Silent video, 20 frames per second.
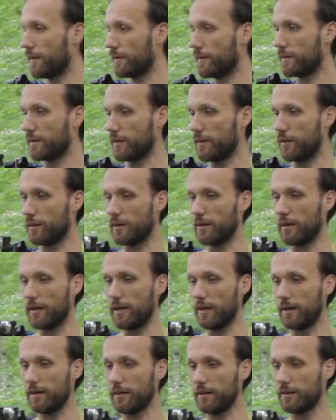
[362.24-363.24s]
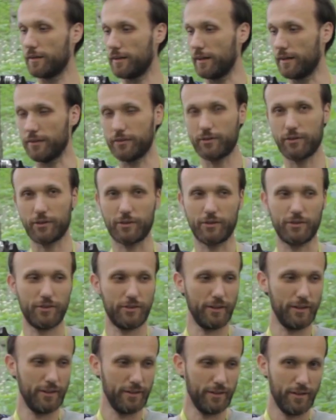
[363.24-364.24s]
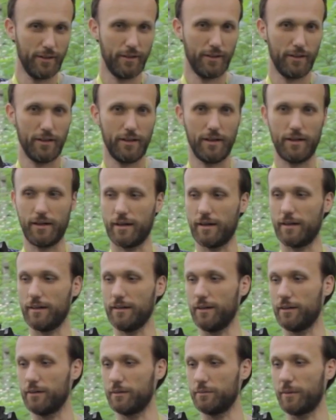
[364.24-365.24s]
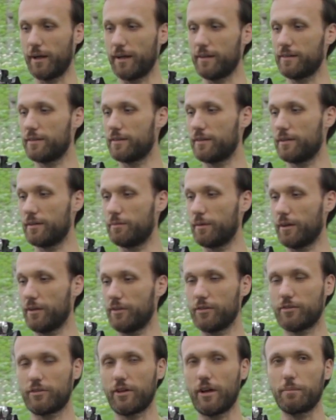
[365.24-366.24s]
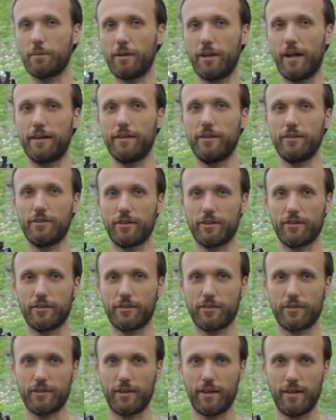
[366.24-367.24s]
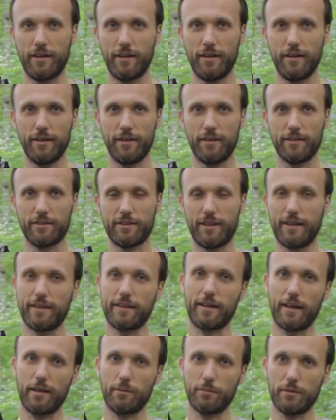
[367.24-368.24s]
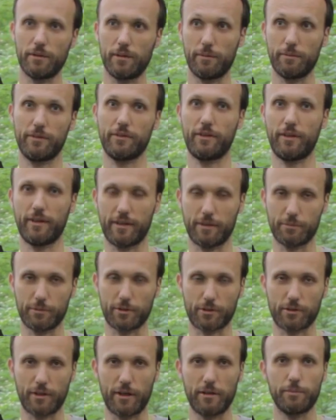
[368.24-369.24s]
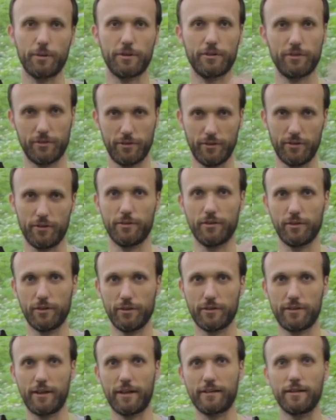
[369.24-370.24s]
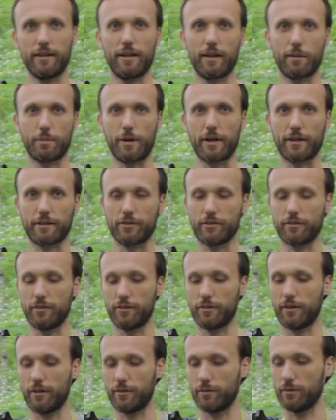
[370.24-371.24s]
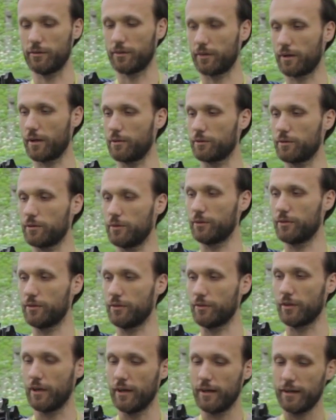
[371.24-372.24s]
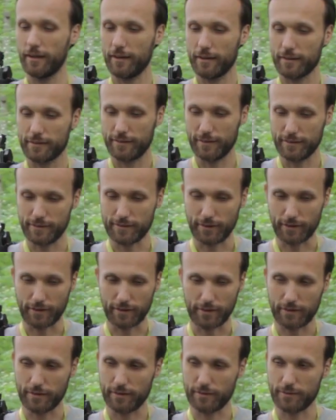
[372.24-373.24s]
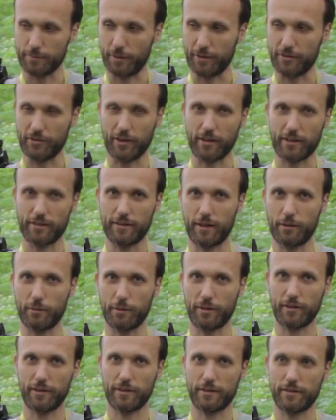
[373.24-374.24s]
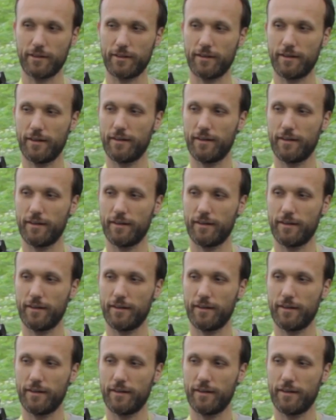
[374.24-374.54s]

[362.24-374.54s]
So as you could see, it makes your job a lot easier. It's Steadicam. I mean, Steadicams are great, but it takes a lot of practice learning how to use this. This thing is my second day with it.